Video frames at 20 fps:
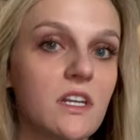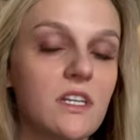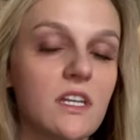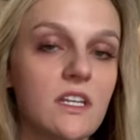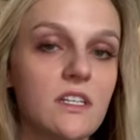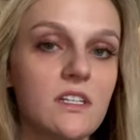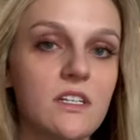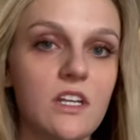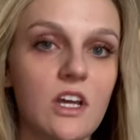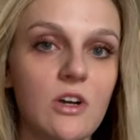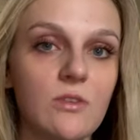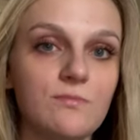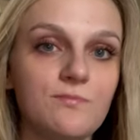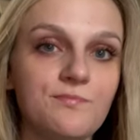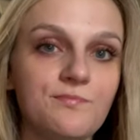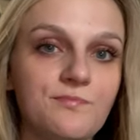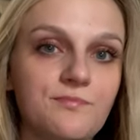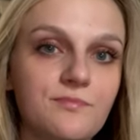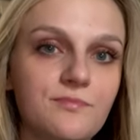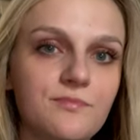to need to know.
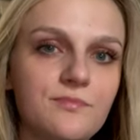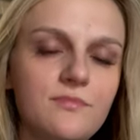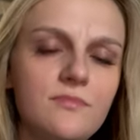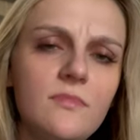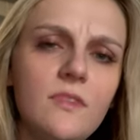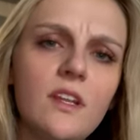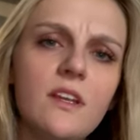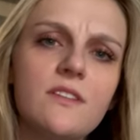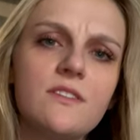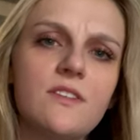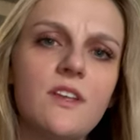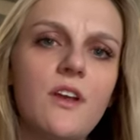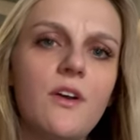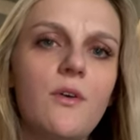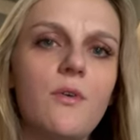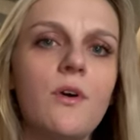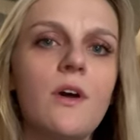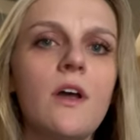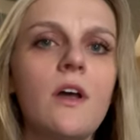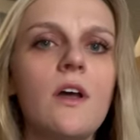And
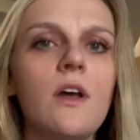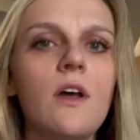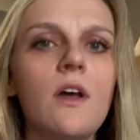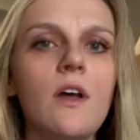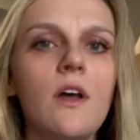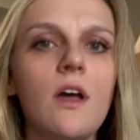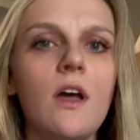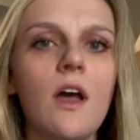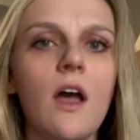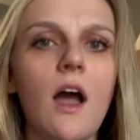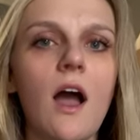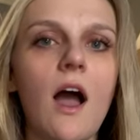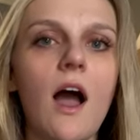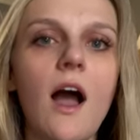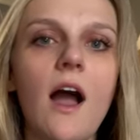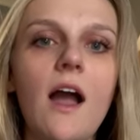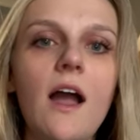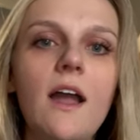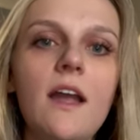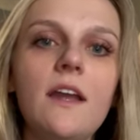so
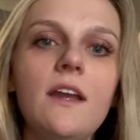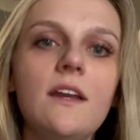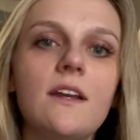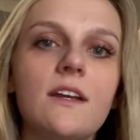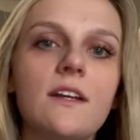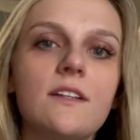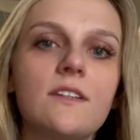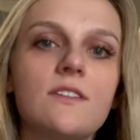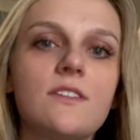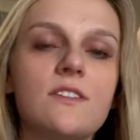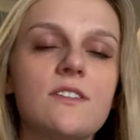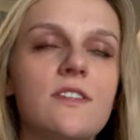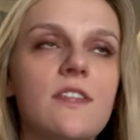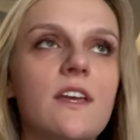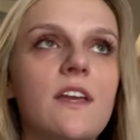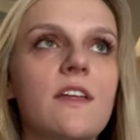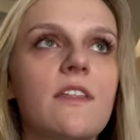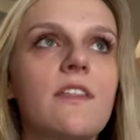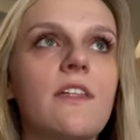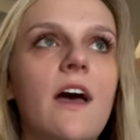I just
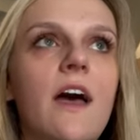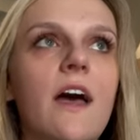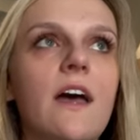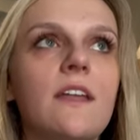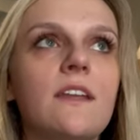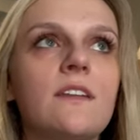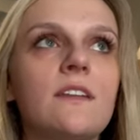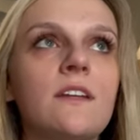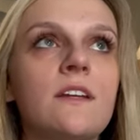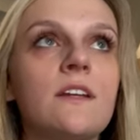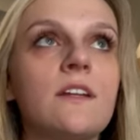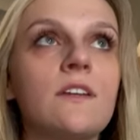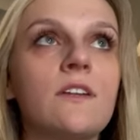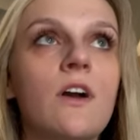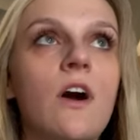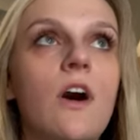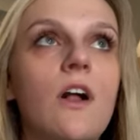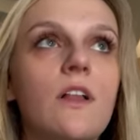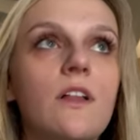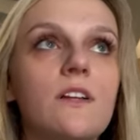think that in
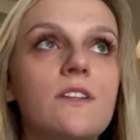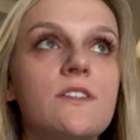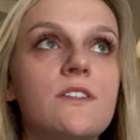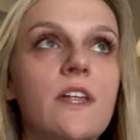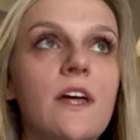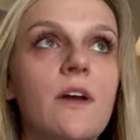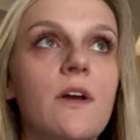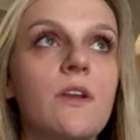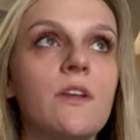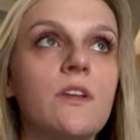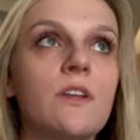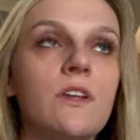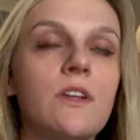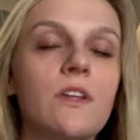college that